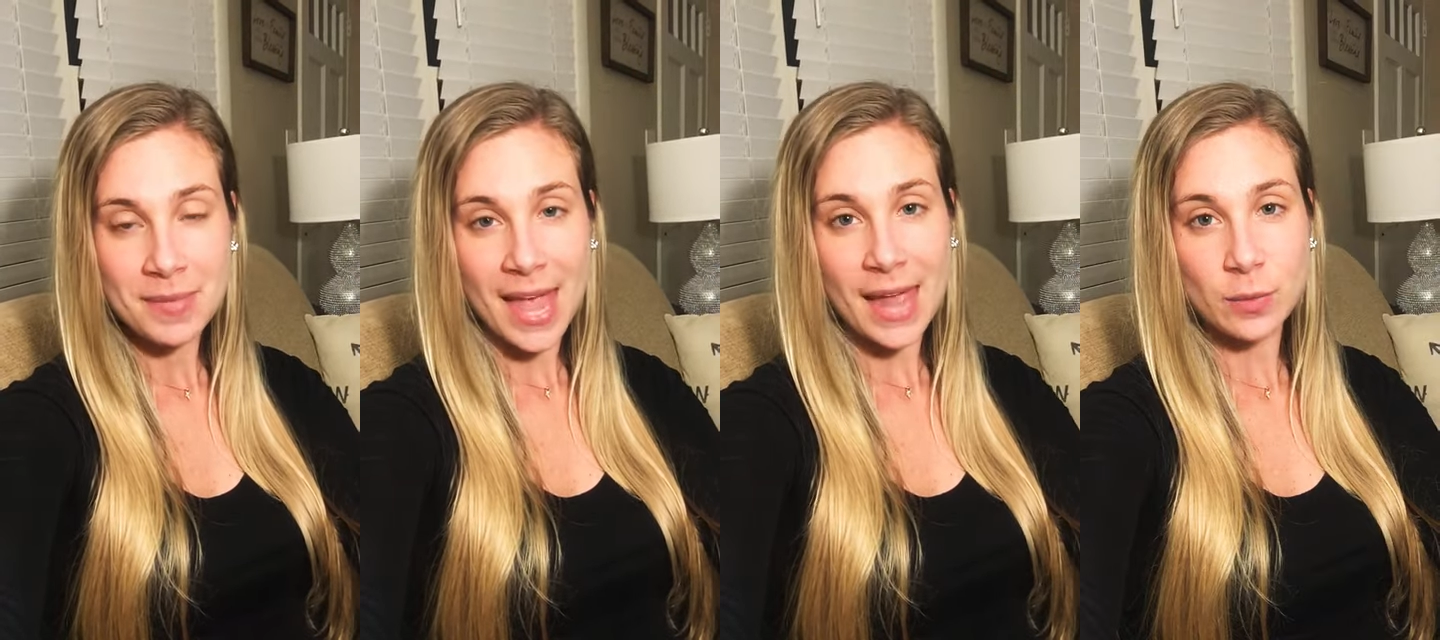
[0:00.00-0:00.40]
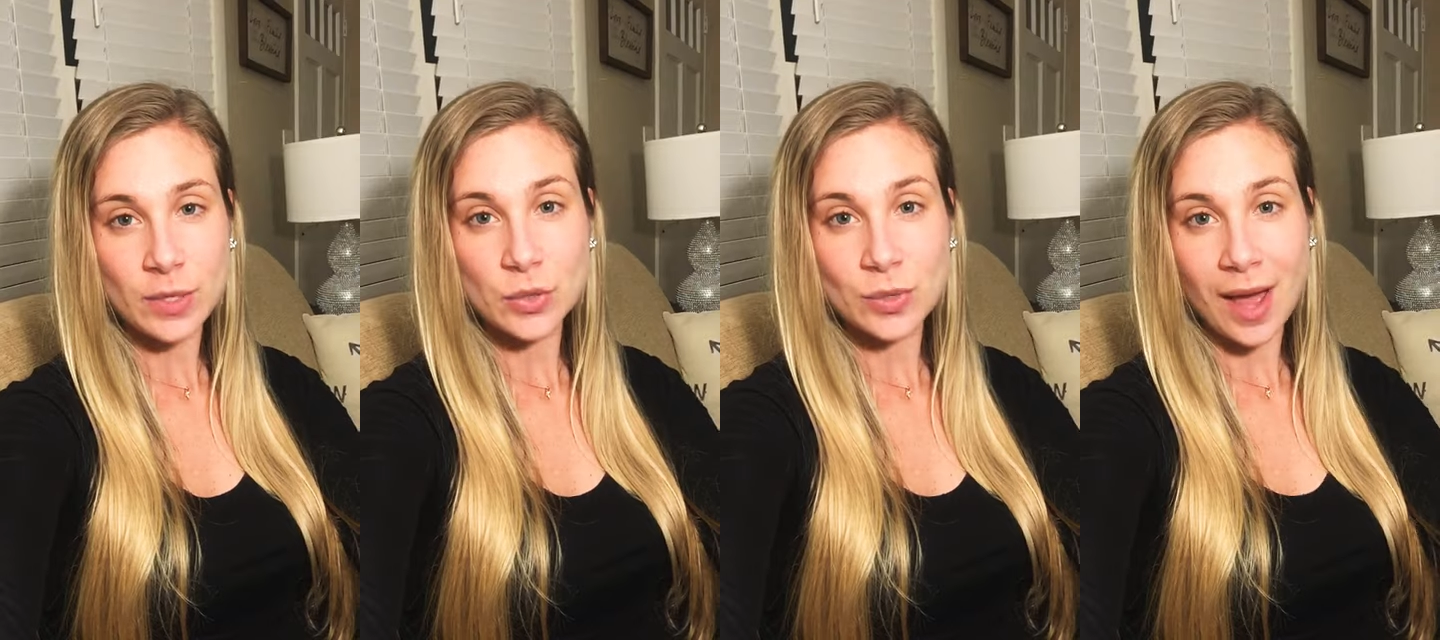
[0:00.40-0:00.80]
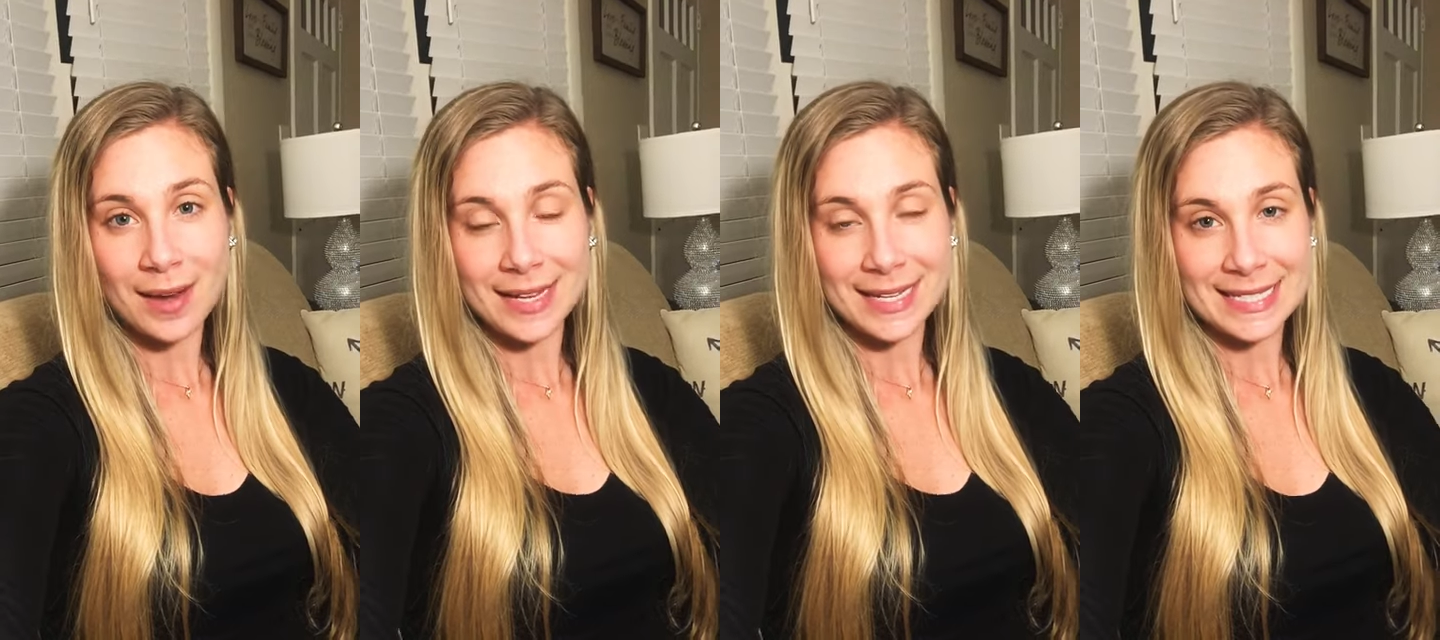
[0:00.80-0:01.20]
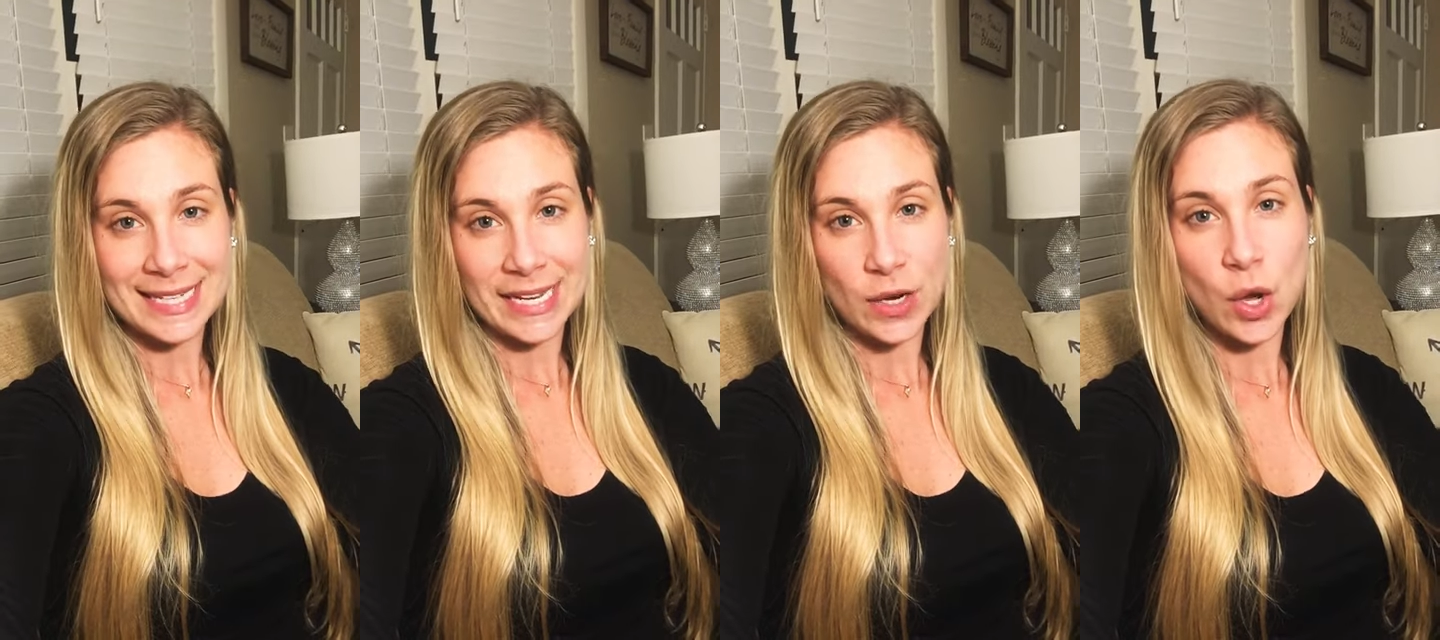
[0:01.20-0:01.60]
and we do not
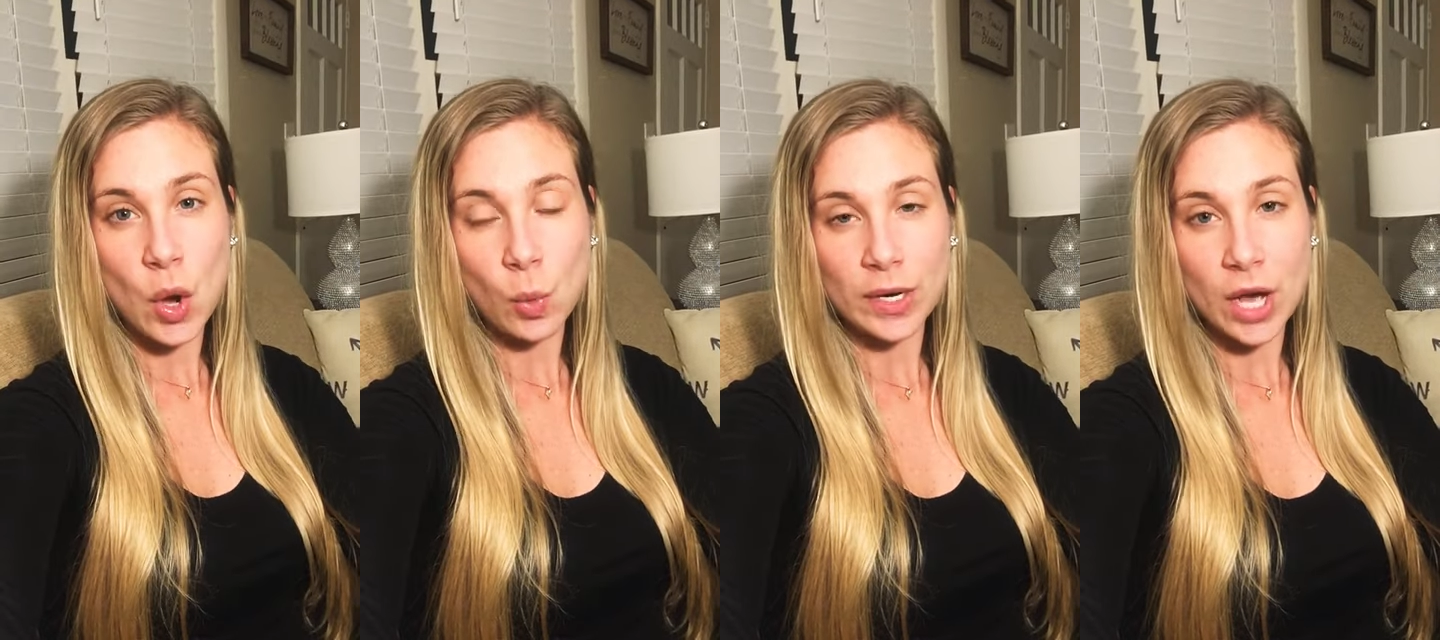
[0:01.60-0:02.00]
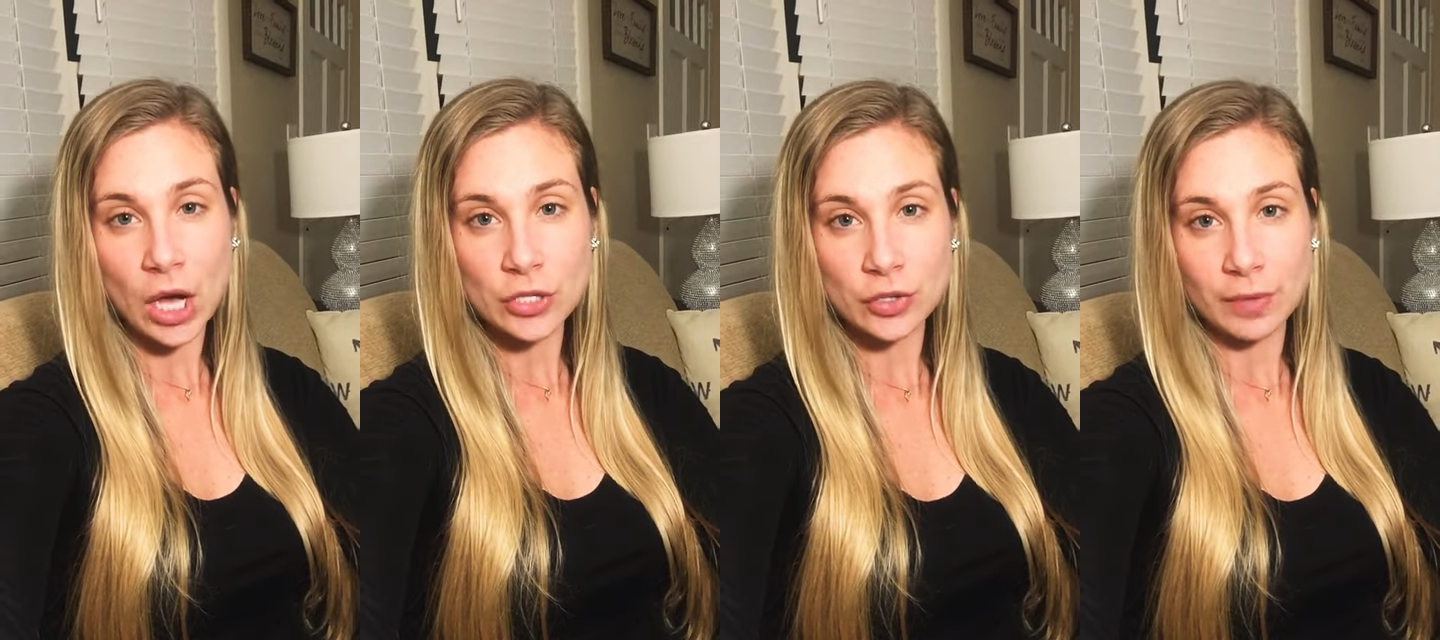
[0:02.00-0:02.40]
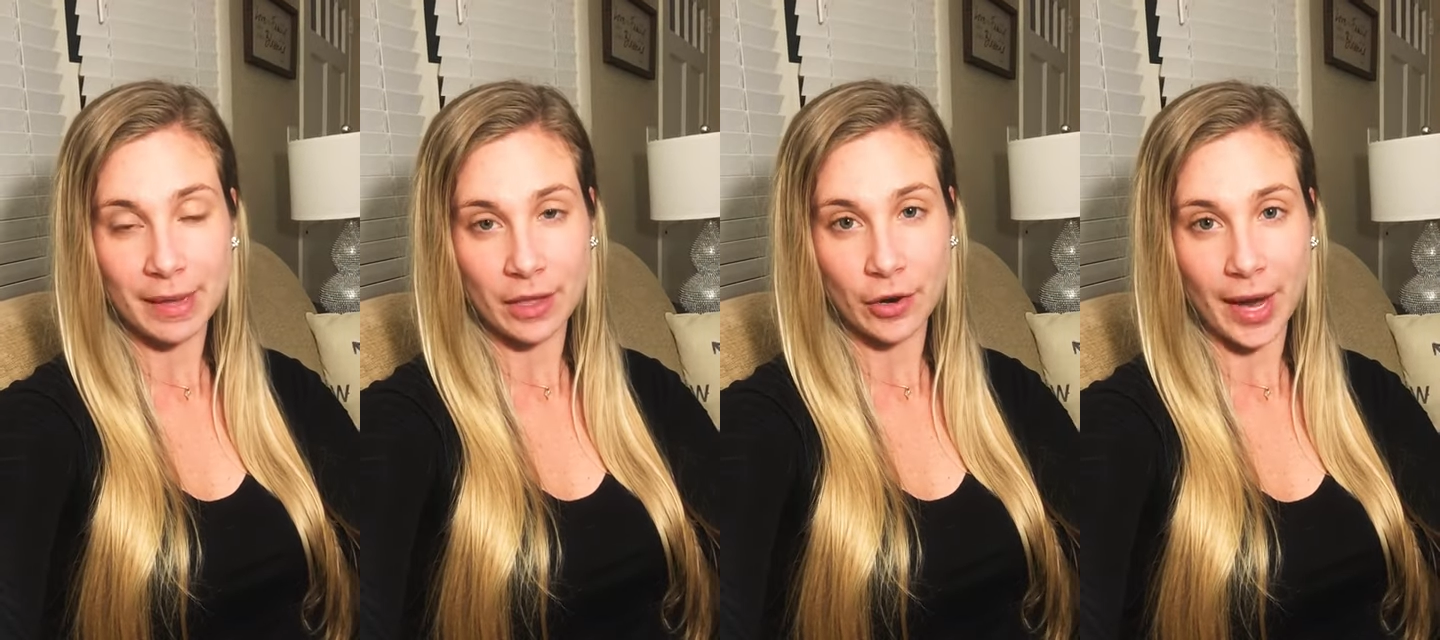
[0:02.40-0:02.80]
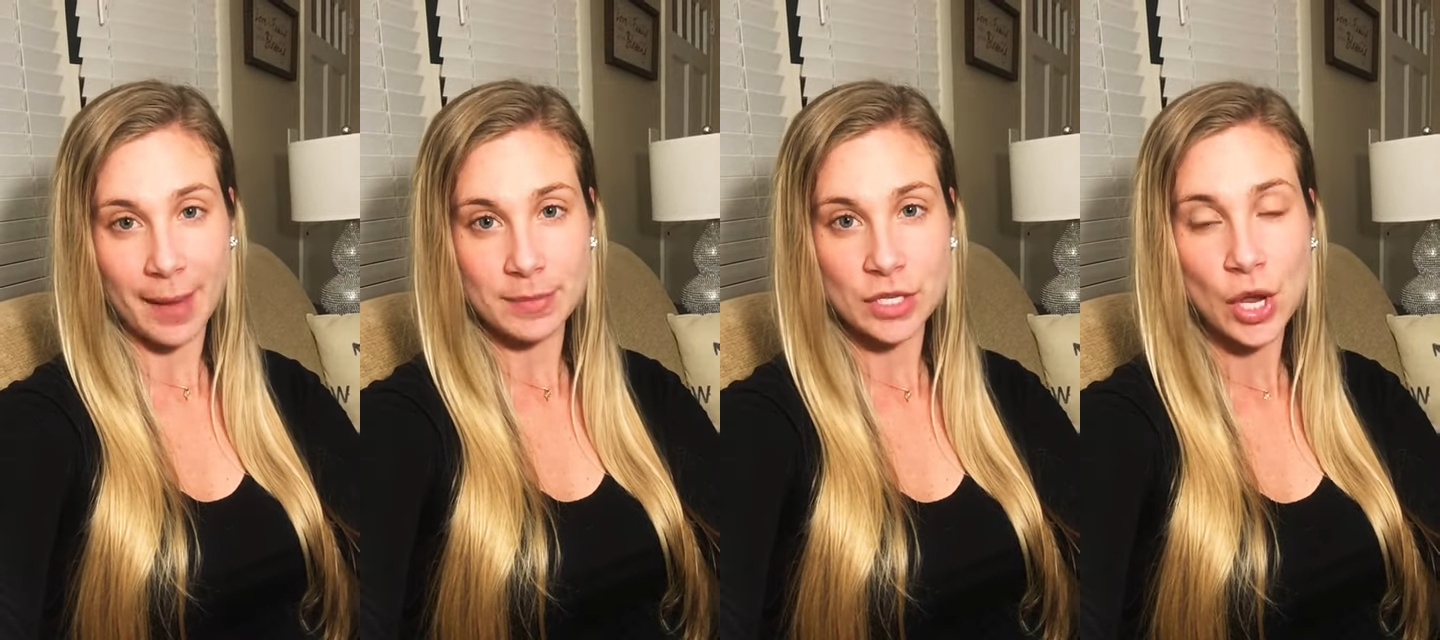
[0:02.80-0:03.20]
exceed 100
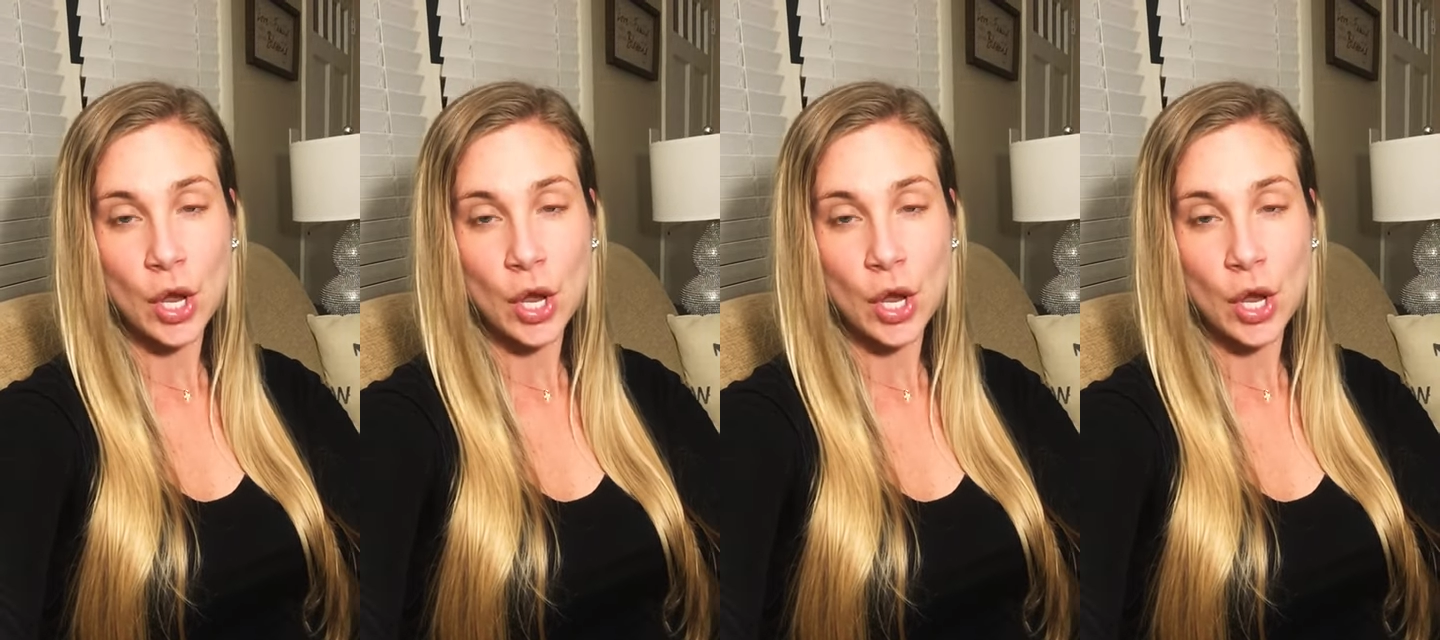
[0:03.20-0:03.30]
milligrams